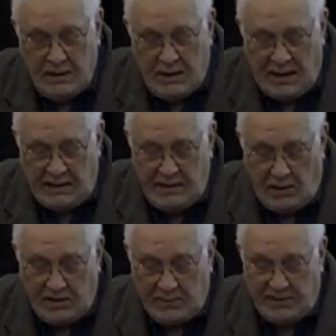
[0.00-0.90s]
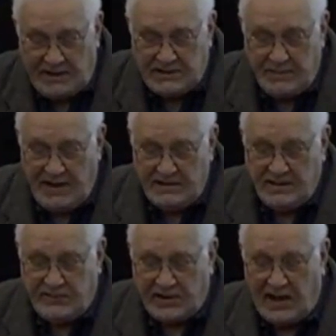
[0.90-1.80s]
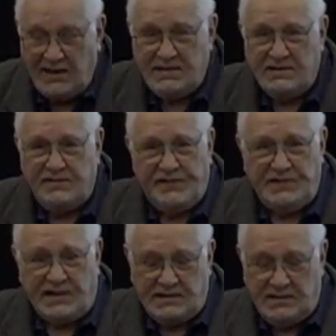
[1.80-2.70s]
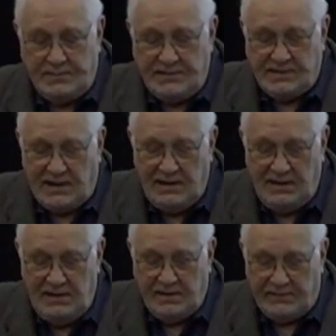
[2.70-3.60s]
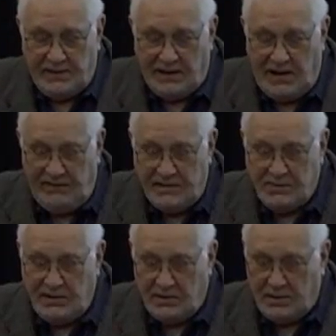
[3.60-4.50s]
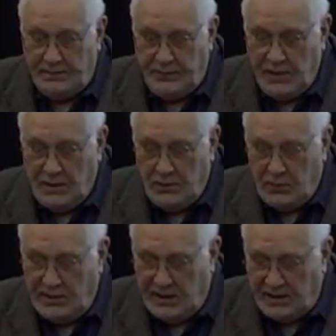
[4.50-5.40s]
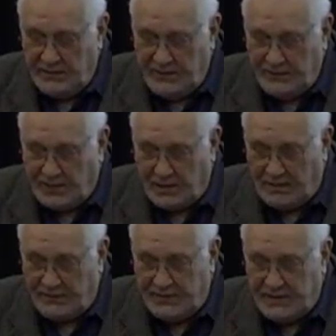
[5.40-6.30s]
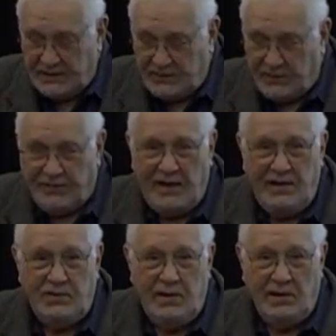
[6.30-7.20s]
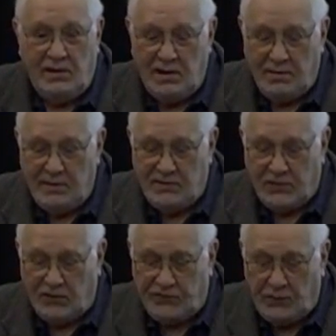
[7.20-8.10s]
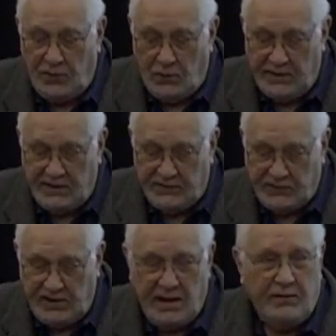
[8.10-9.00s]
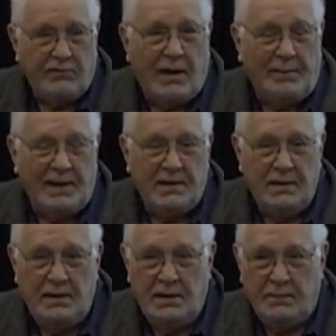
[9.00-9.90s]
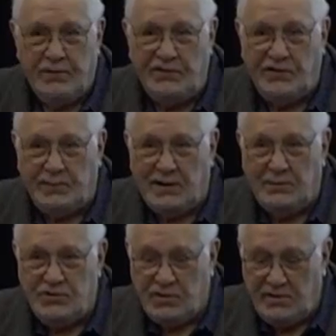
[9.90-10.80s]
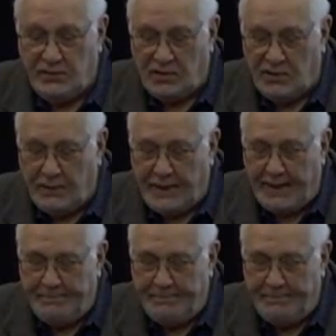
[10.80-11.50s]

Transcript: And the argument that's made is if the constants of physics had been slightly different, life as we know it would not have evolved. That's the fine-tuning argument. It's also known as the anthropic principle. I'm sure you've all heard that.